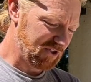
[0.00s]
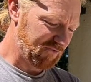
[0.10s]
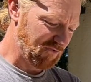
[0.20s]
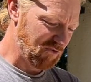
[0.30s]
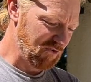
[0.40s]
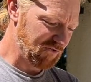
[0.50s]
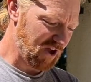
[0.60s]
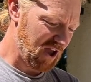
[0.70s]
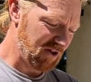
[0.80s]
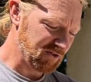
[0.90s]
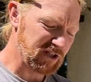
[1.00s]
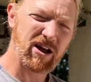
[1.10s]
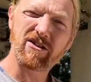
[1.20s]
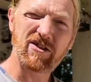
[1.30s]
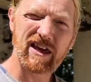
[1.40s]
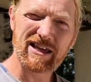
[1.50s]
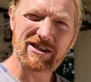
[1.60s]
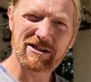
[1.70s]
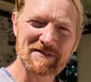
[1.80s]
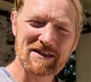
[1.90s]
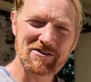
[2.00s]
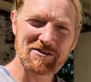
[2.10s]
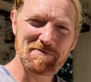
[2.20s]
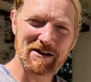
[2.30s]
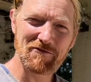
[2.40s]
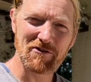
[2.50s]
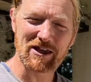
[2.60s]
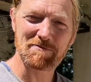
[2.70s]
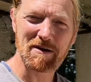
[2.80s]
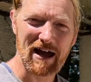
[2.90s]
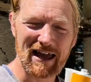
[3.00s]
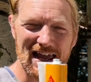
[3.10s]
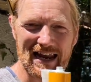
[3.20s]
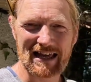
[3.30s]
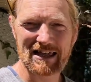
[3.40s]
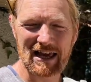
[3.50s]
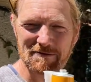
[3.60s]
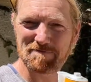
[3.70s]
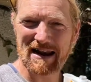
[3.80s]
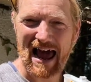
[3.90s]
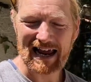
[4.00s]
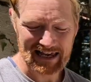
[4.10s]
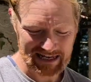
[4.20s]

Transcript: for roof tiles and other things. So it's a bit of a risk, but it, it's black,